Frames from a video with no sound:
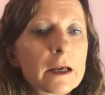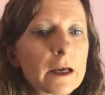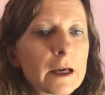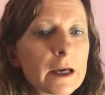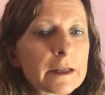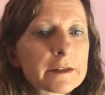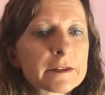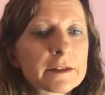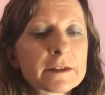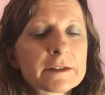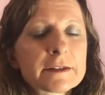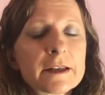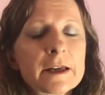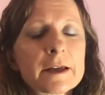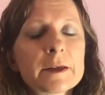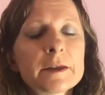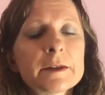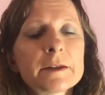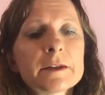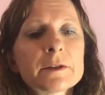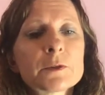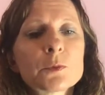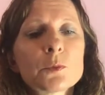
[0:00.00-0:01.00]
As I say,
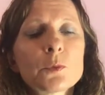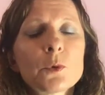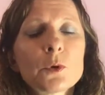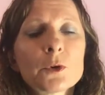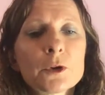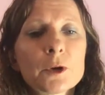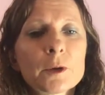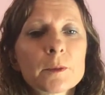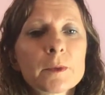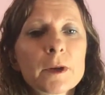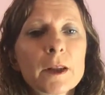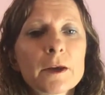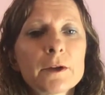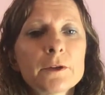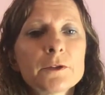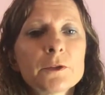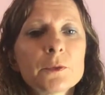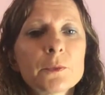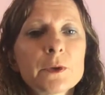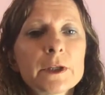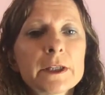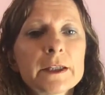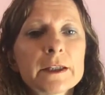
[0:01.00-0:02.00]
there's one upload
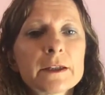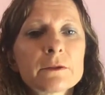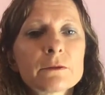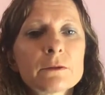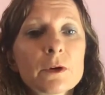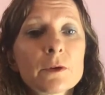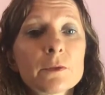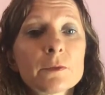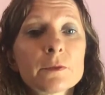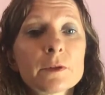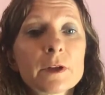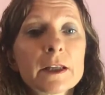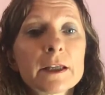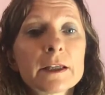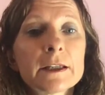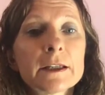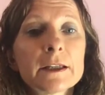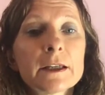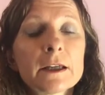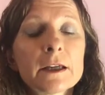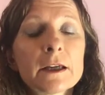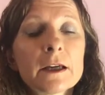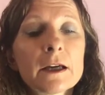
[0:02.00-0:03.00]
a week,
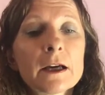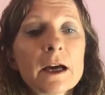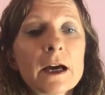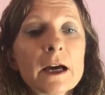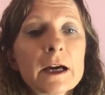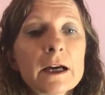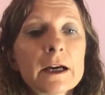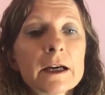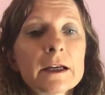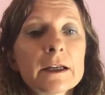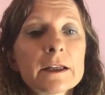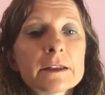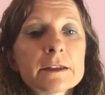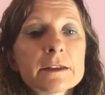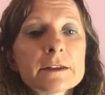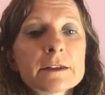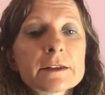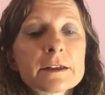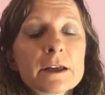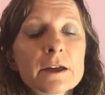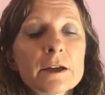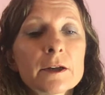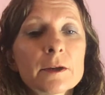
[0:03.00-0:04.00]
roughly,
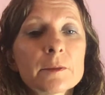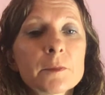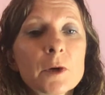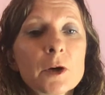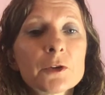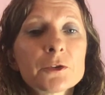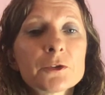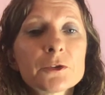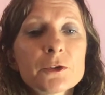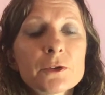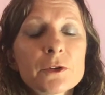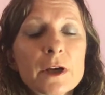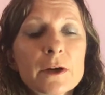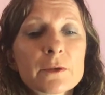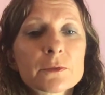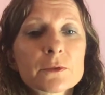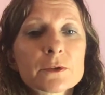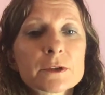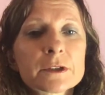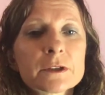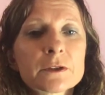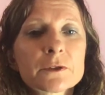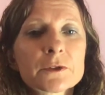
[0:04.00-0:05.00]
and I'll do that for
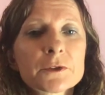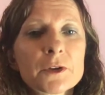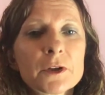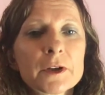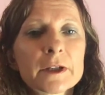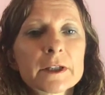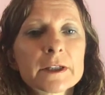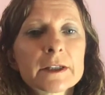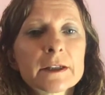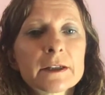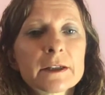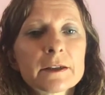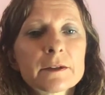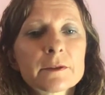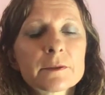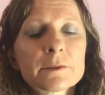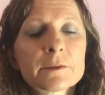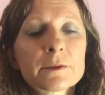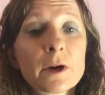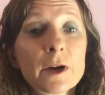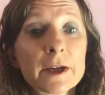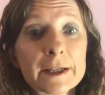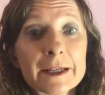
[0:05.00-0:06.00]
as long as I
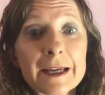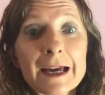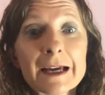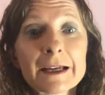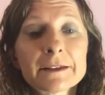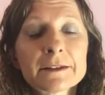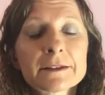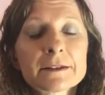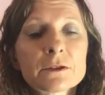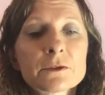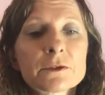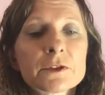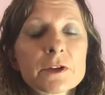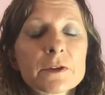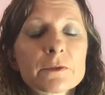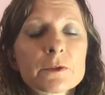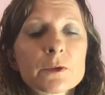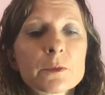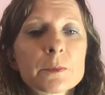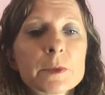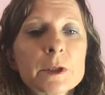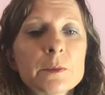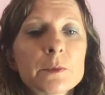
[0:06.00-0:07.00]
can, as long as I've
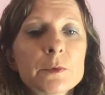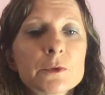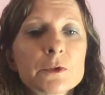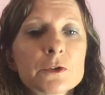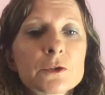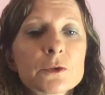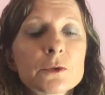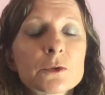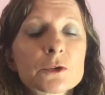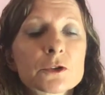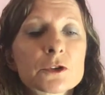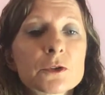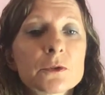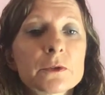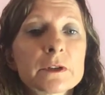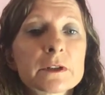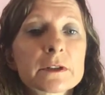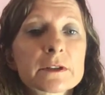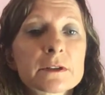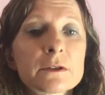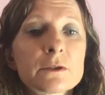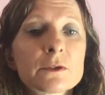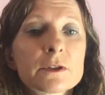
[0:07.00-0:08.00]
got people to talk to and
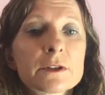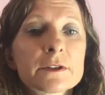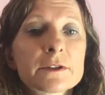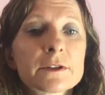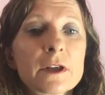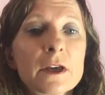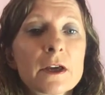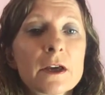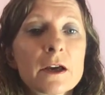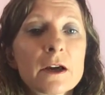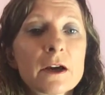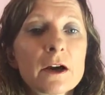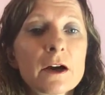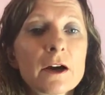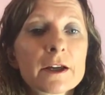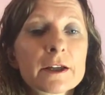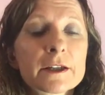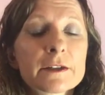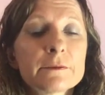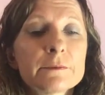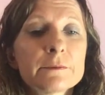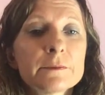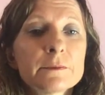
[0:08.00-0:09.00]
as long as I
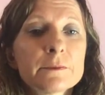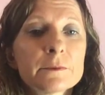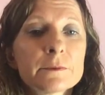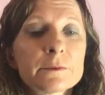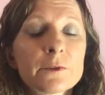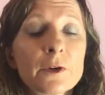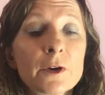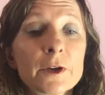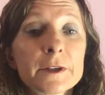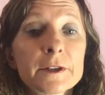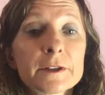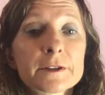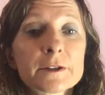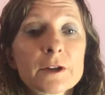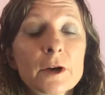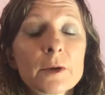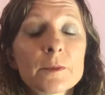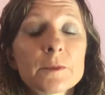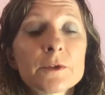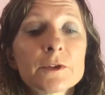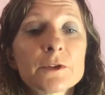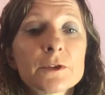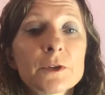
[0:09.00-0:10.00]
can find the
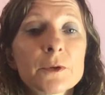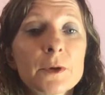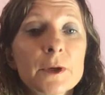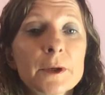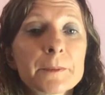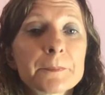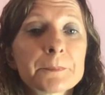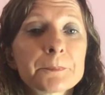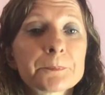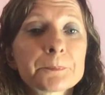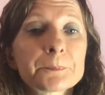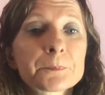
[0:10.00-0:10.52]
time to do it.